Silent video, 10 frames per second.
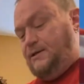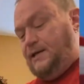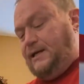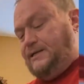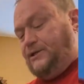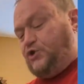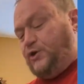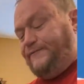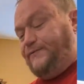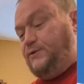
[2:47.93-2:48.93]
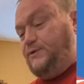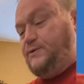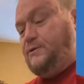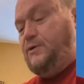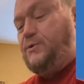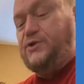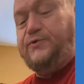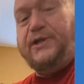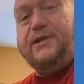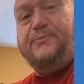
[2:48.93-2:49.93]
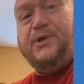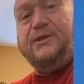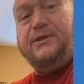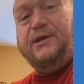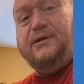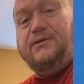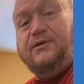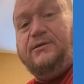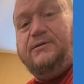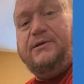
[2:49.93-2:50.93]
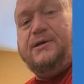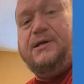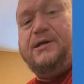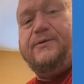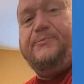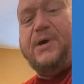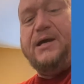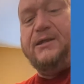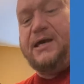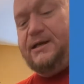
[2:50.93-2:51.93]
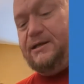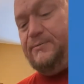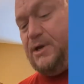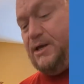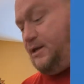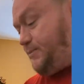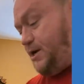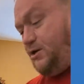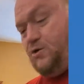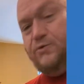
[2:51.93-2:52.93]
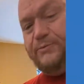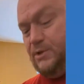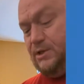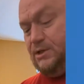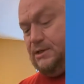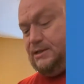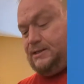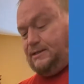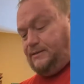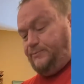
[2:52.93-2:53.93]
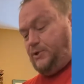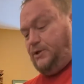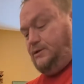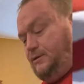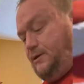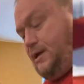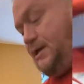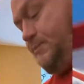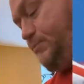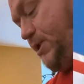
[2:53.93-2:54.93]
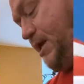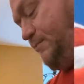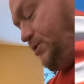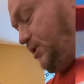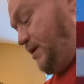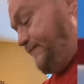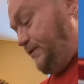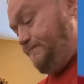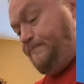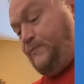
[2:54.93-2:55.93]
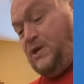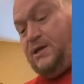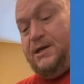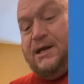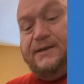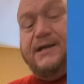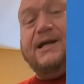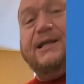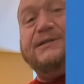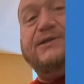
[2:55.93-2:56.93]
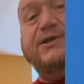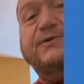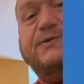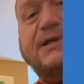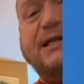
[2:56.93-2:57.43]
Eating truffles, it wasn't really a big thing back then in my home, but I became to love it. And then I like to use